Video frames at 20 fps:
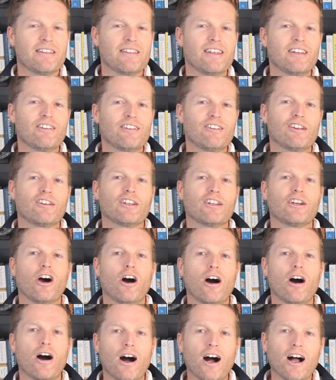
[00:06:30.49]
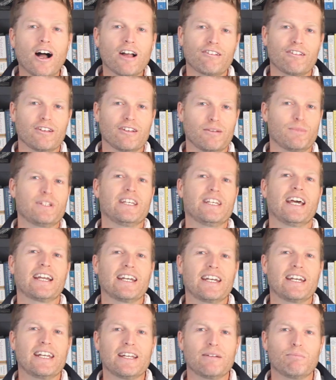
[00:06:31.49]
This is an awesome
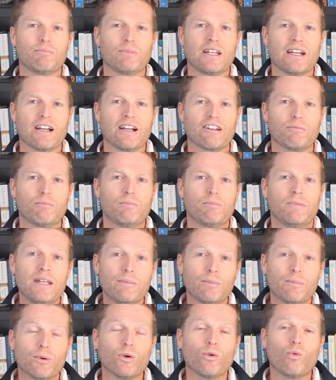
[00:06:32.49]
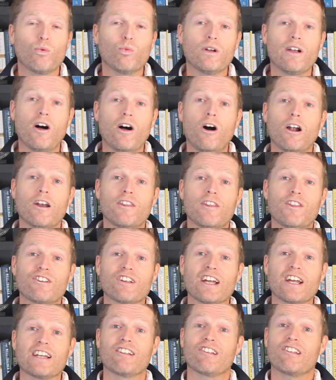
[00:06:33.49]
technique because people will all of a
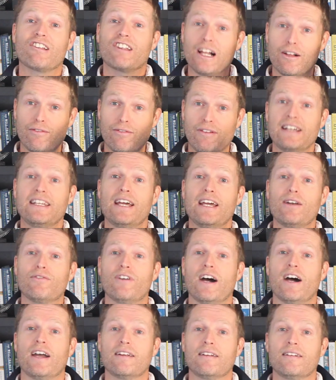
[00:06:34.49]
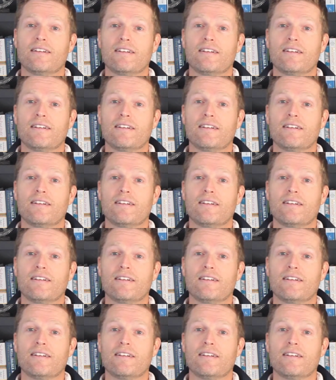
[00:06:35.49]
sudden self-identify.